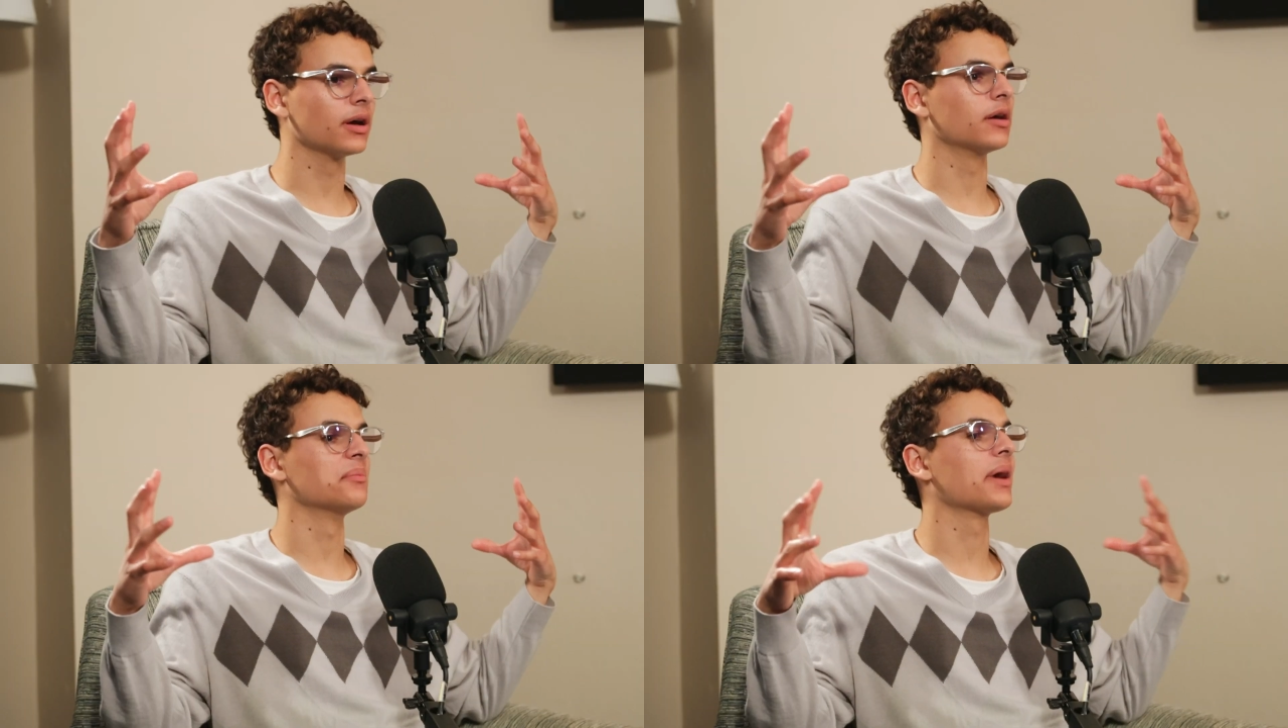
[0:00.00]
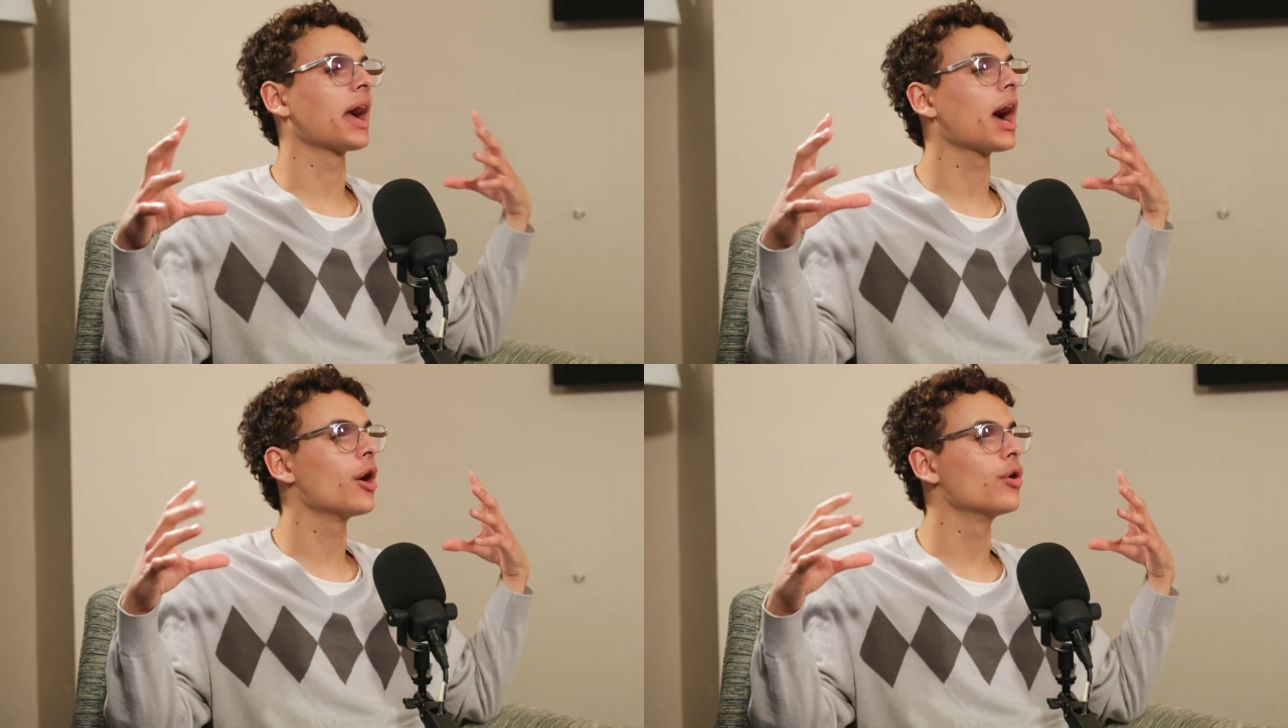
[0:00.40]

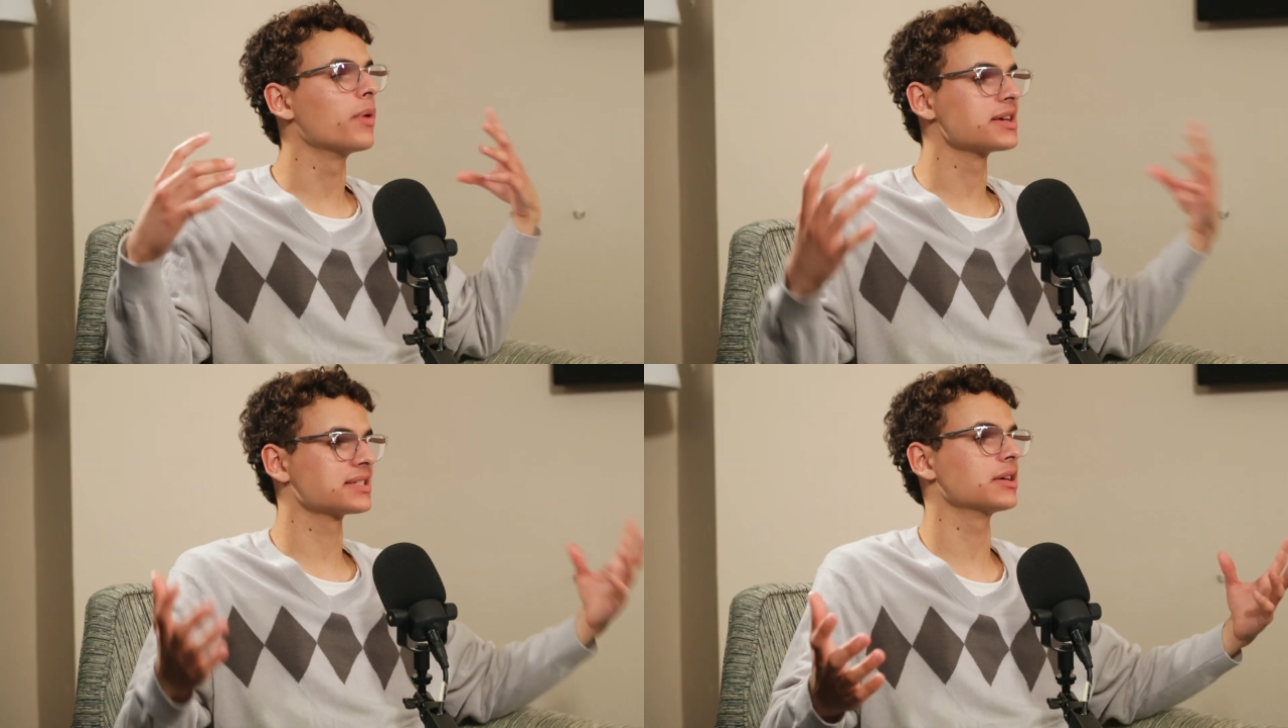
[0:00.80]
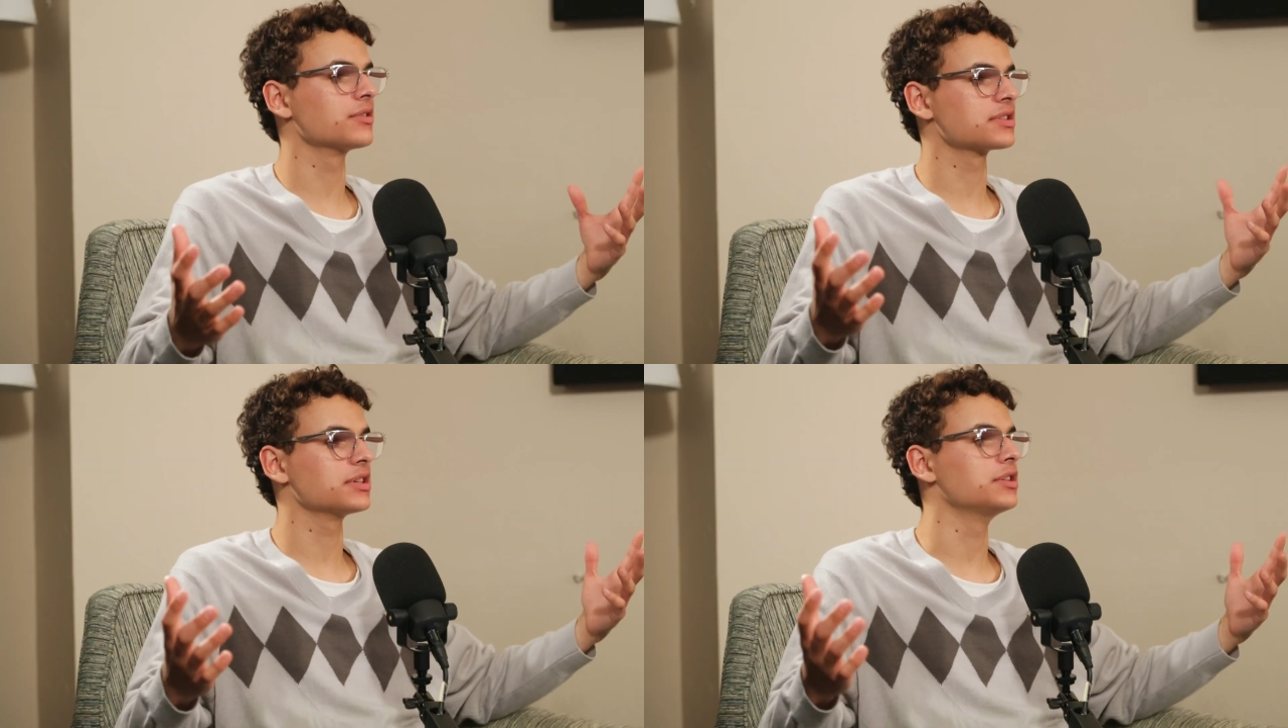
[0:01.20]
how Wes
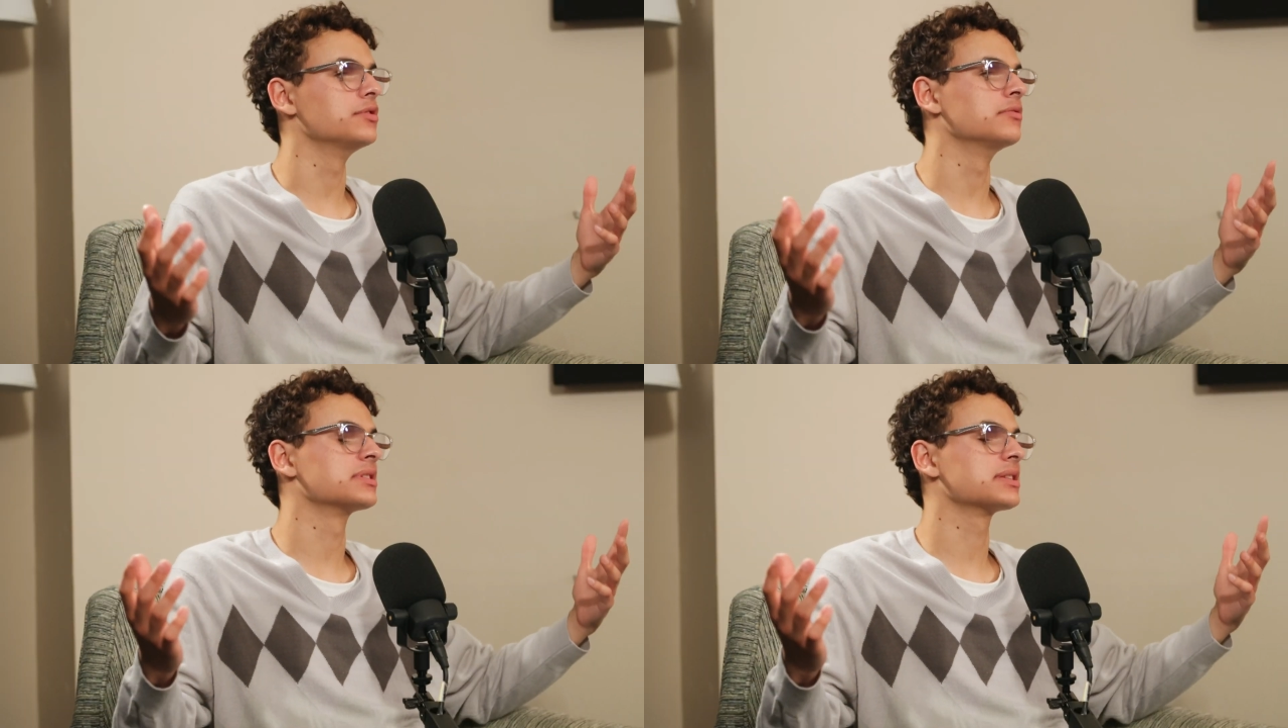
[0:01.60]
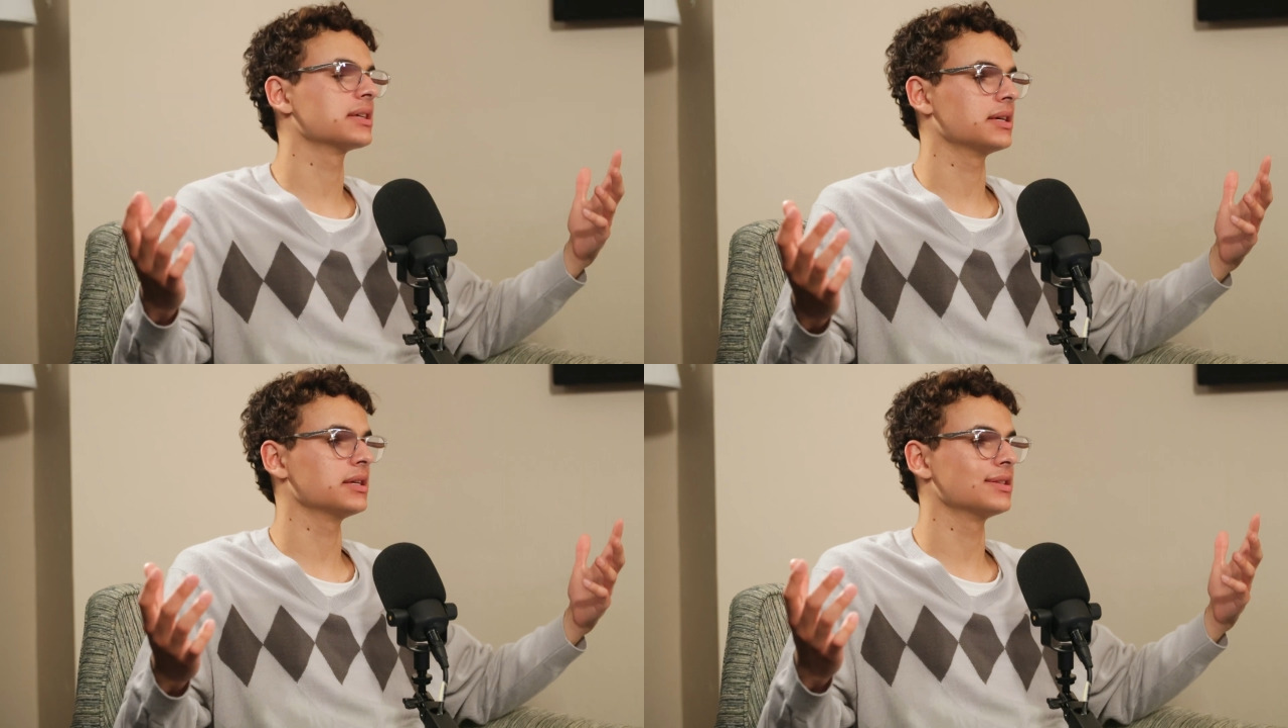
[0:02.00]
Anderson used
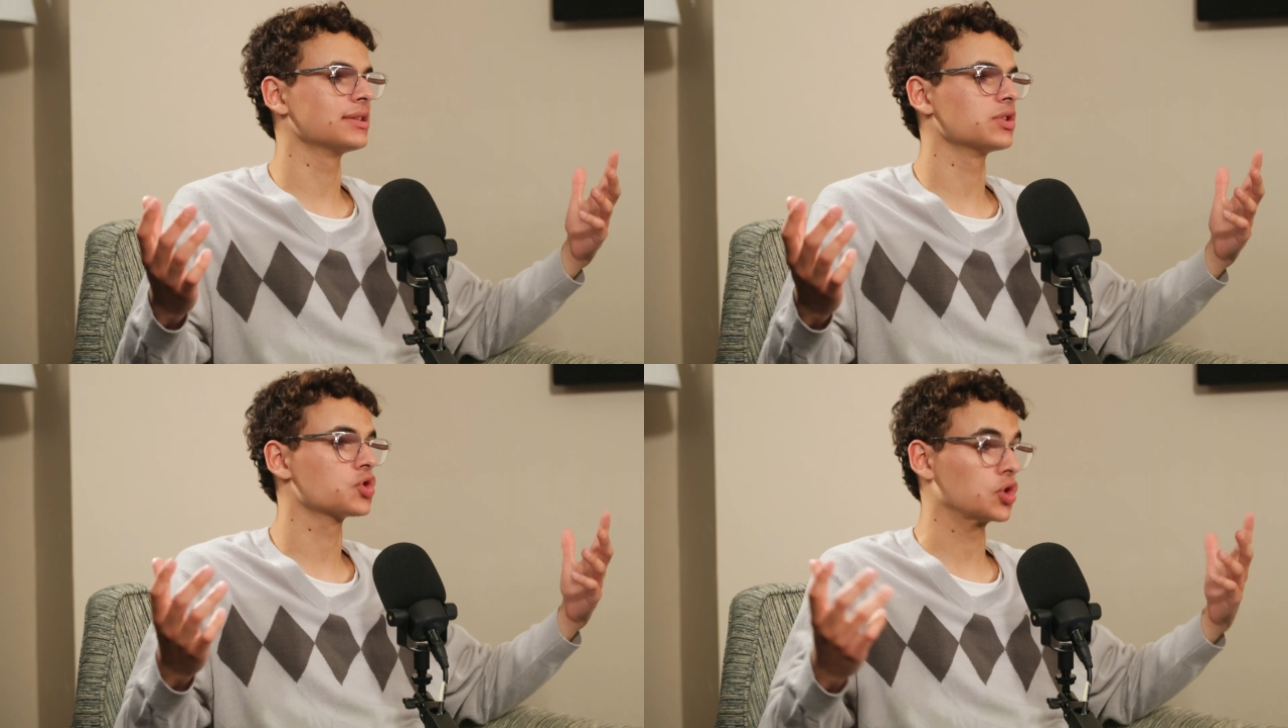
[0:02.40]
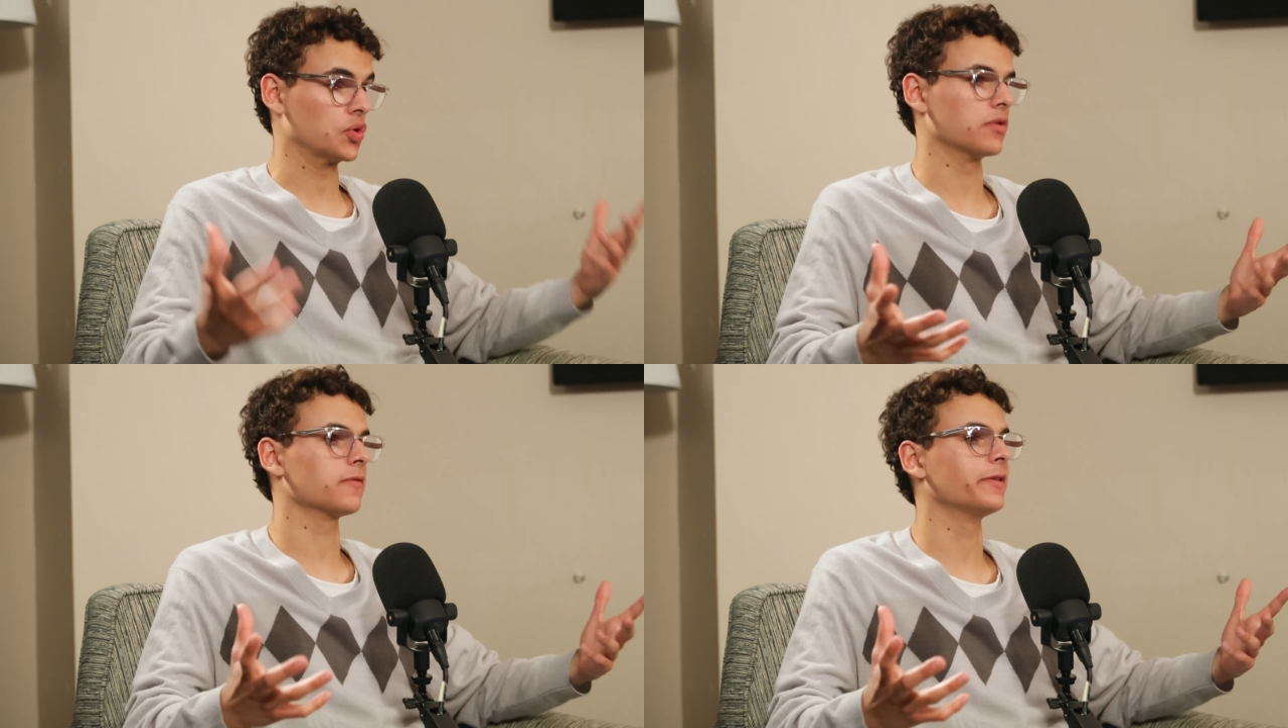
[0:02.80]
his
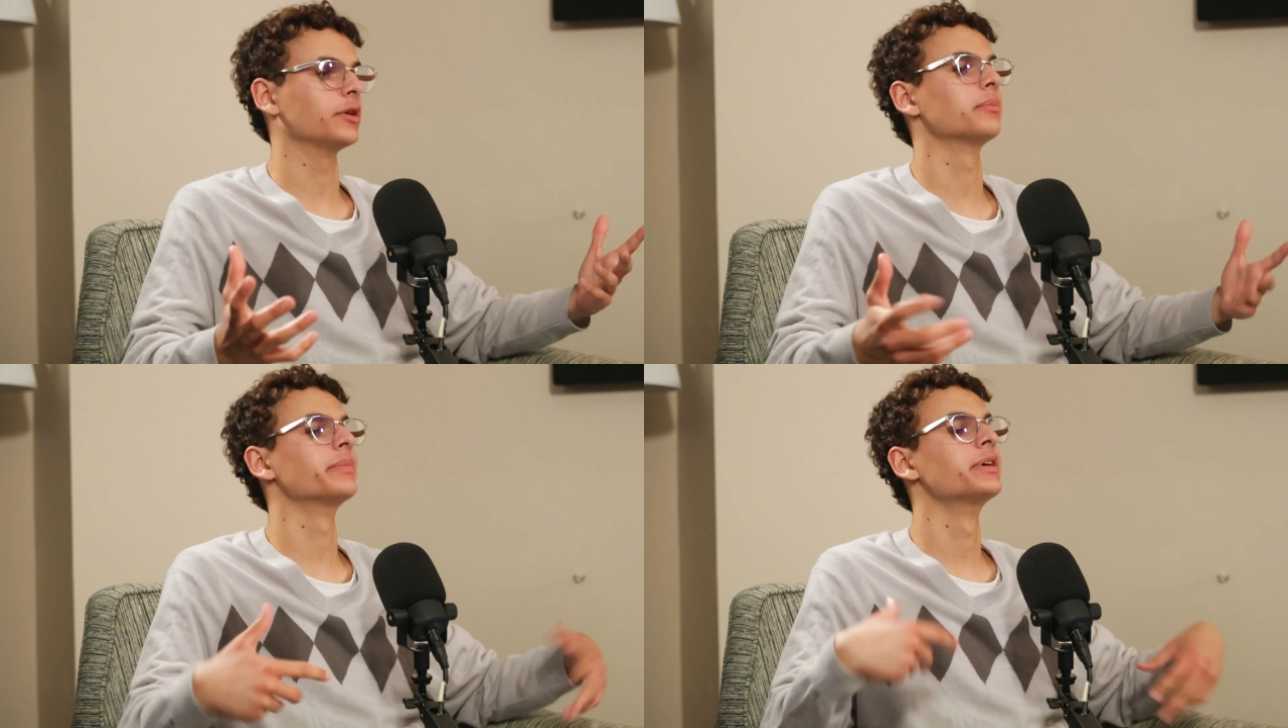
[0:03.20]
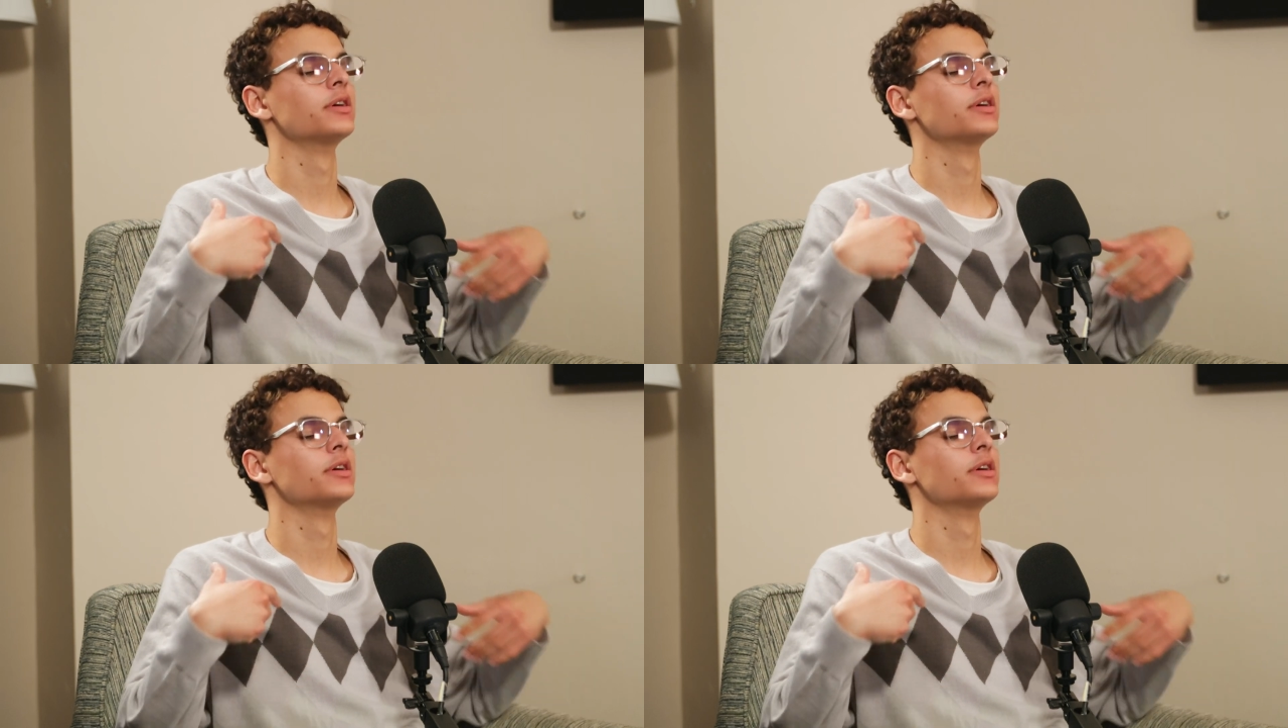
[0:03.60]
short film